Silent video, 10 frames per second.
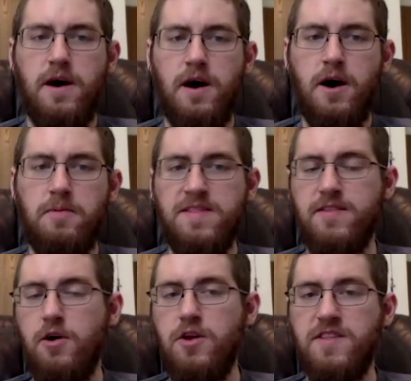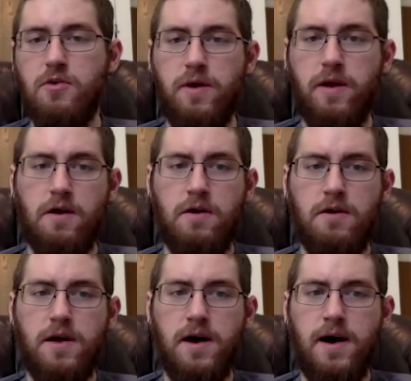Um, he started his
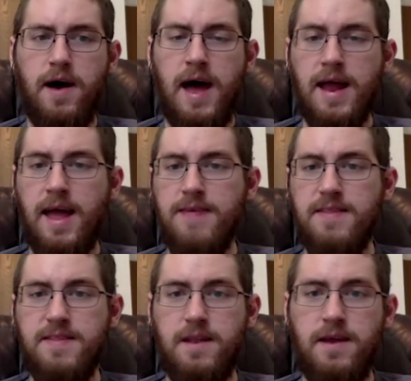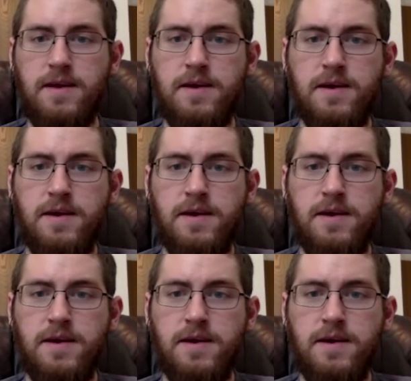career uh, at Kansas City.